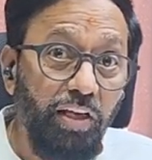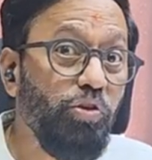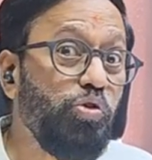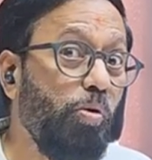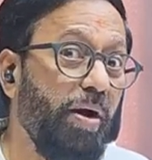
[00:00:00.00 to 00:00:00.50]
And
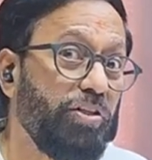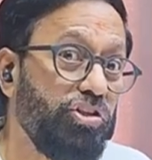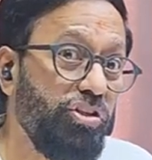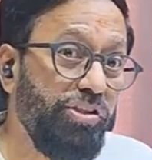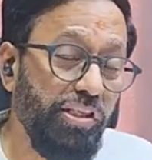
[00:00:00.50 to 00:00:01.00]
so
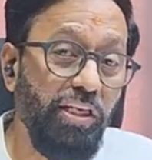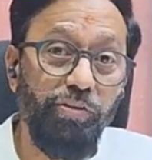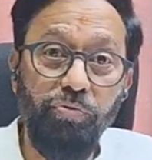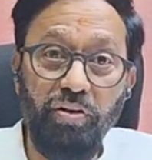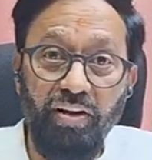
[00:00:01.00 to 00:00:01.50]
much is
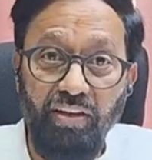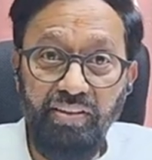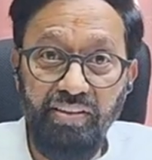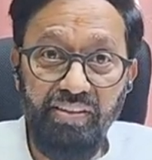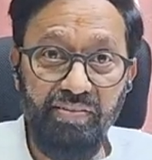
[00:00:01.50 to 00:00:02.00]
taken for
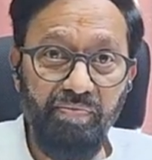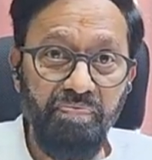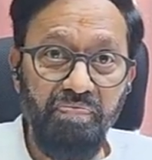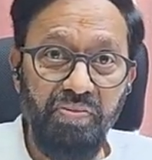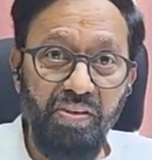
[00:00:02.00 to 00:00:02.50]
granted.
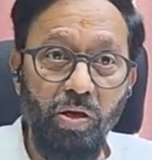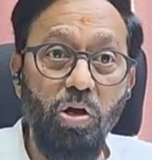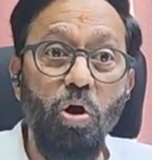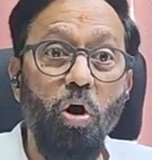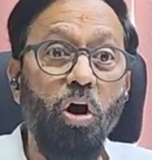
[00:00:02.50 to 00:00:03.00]

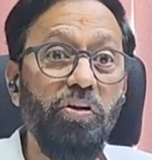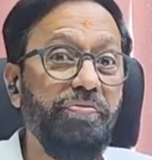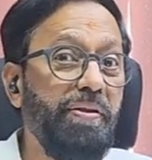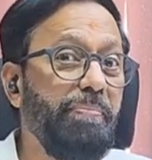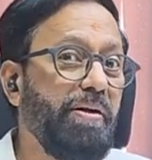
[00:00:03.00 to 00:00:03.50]
All
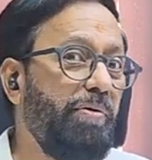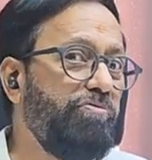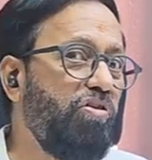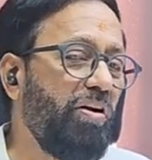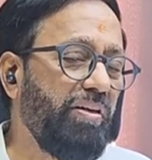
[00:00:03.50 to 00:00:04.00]
of them come
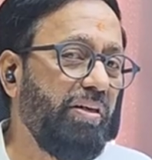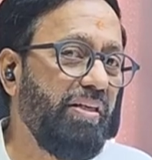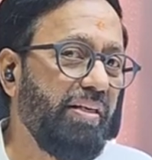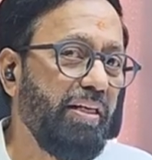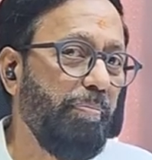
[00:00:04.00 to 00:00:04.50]
forth
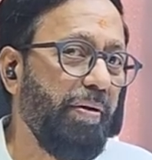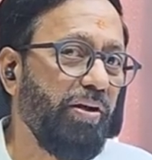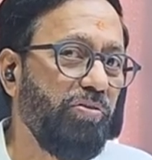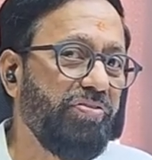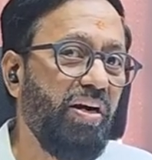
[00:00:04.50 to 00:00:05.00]
like a
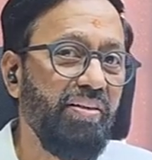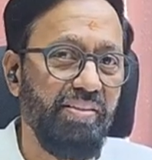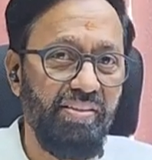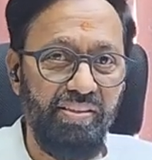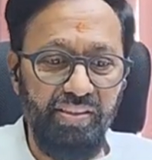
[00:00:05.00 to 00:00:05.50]
pack of
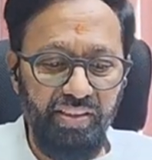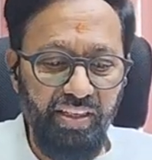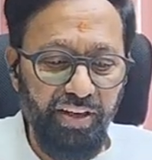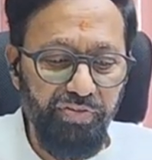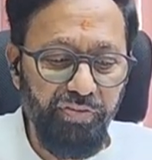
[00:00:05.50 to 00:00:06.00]
cards in the
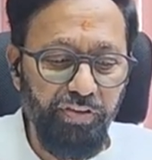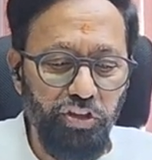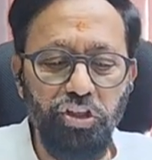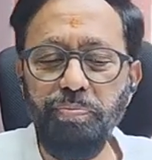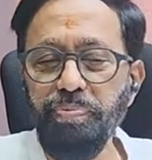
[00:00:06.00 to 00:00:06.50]
life of Najib.